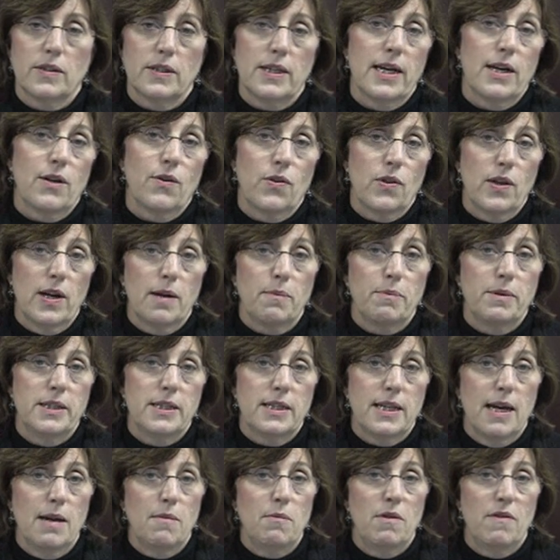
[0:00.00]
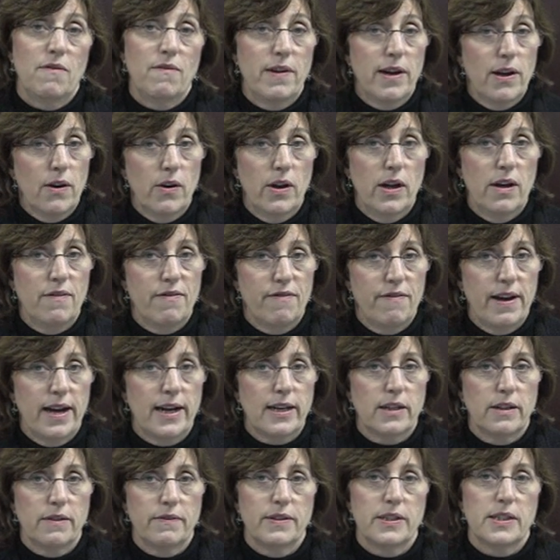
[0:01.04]
psychotherapies can be very
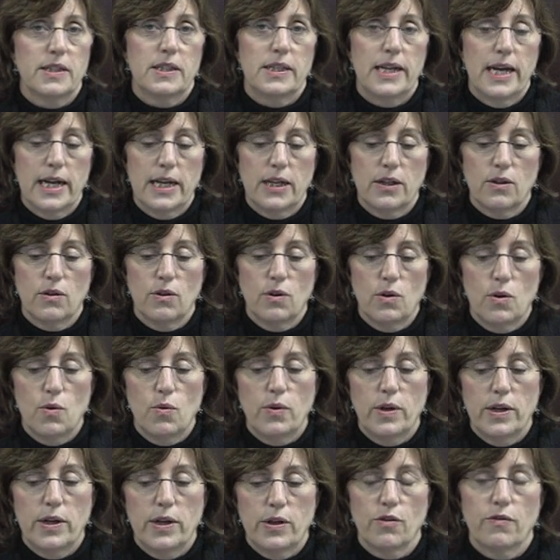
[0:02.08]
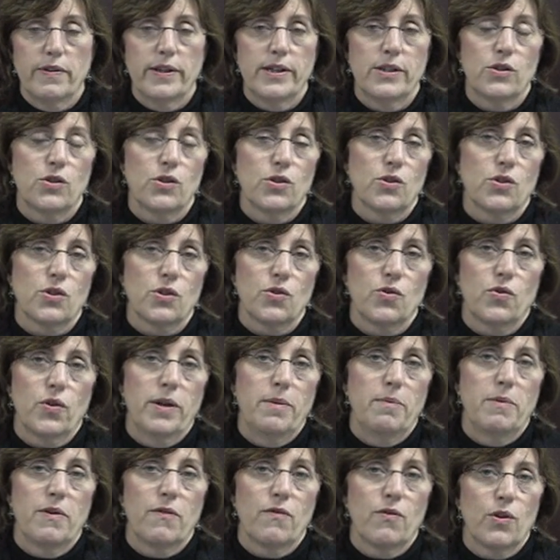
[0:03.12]
effective as standalone interventions or
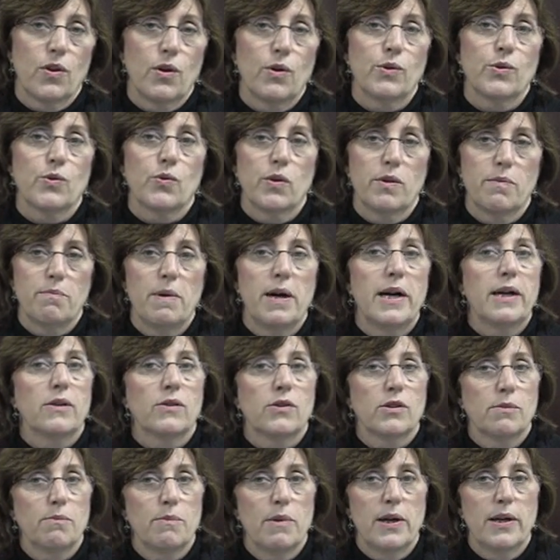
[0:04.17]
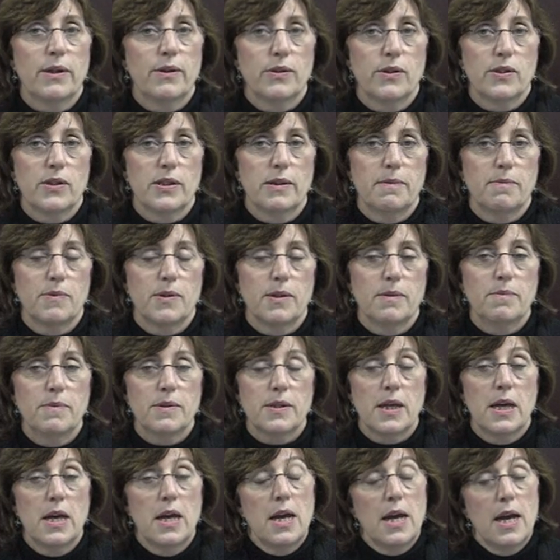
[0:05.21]
treatment for those with mild to moderate
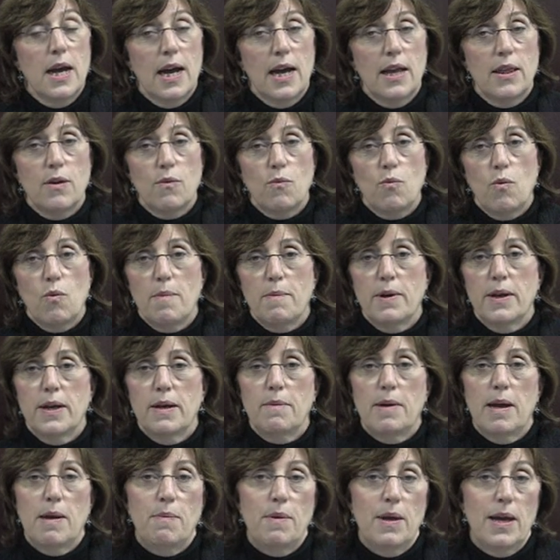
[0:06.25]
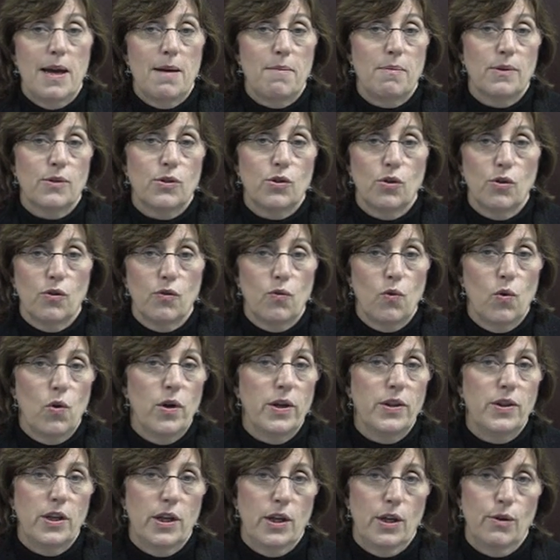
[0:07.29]
symptoms, and the woman may be able to
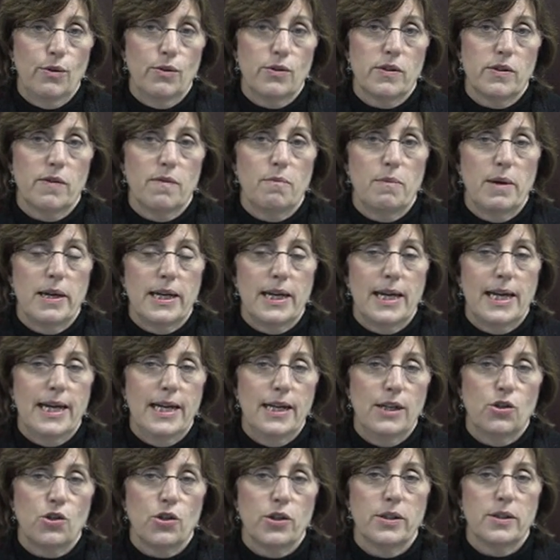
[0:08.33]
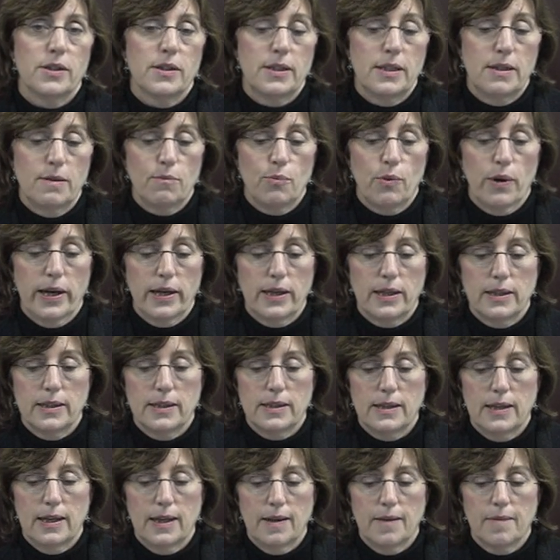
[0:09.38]
avoid the use of medications in
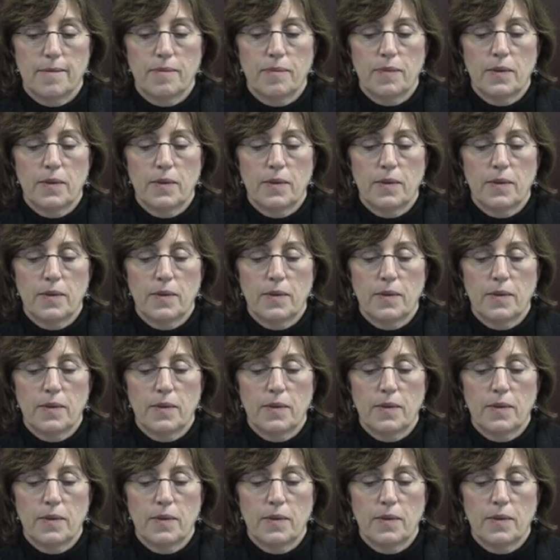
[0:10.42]
pregnancy.